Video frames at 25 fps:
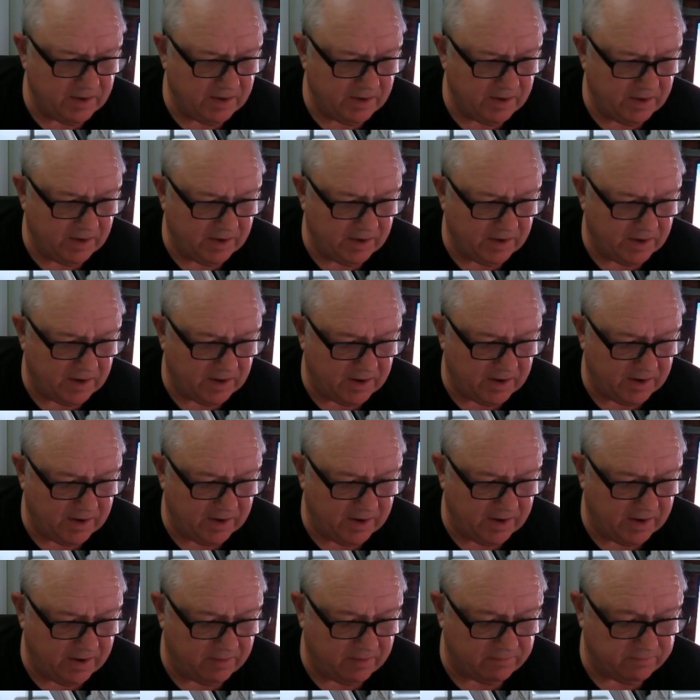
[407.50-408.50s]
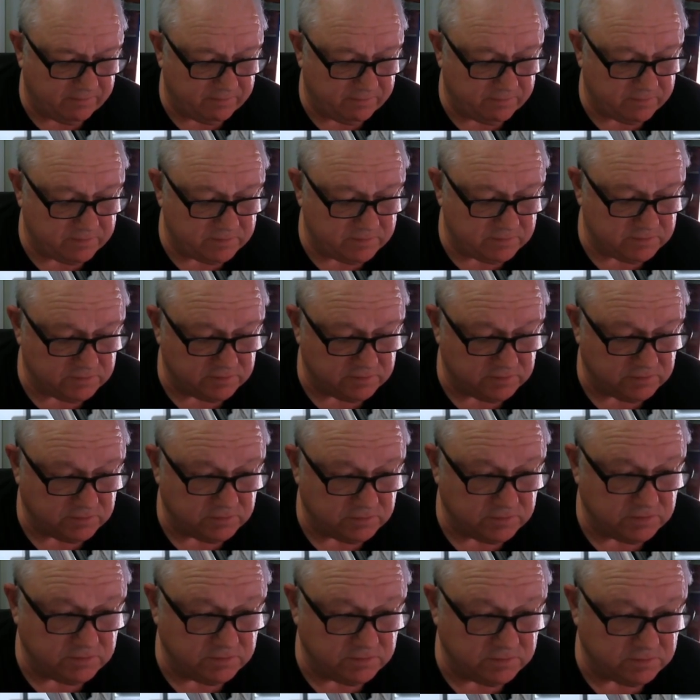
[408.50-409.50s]
And I have
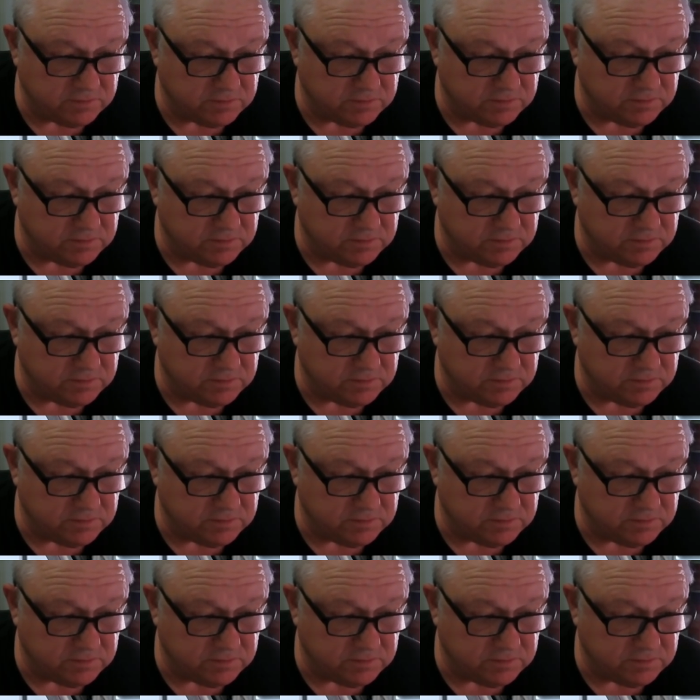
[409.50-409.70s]
ooh,